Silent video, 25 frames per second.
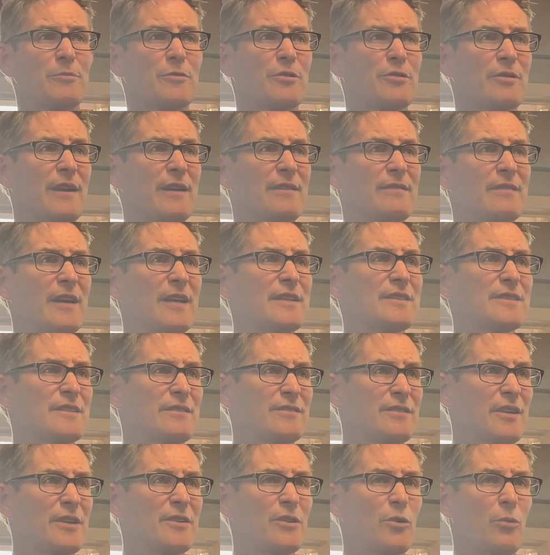
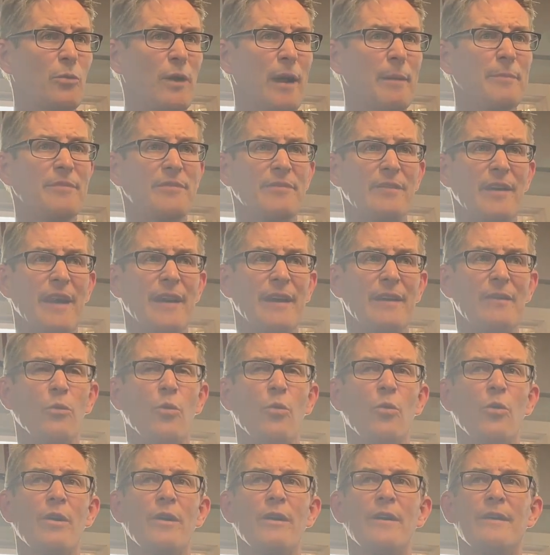translations on your website
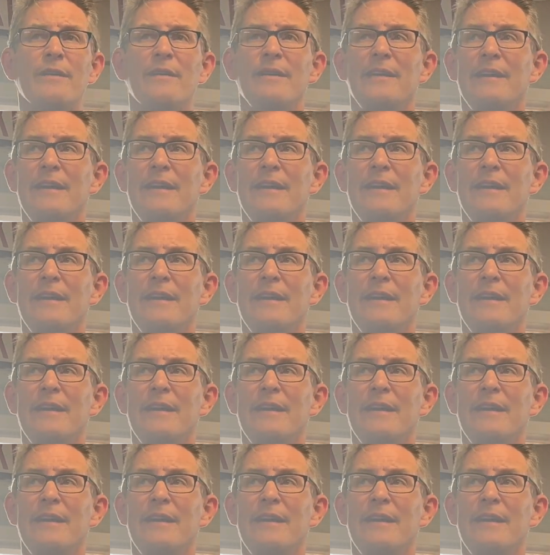or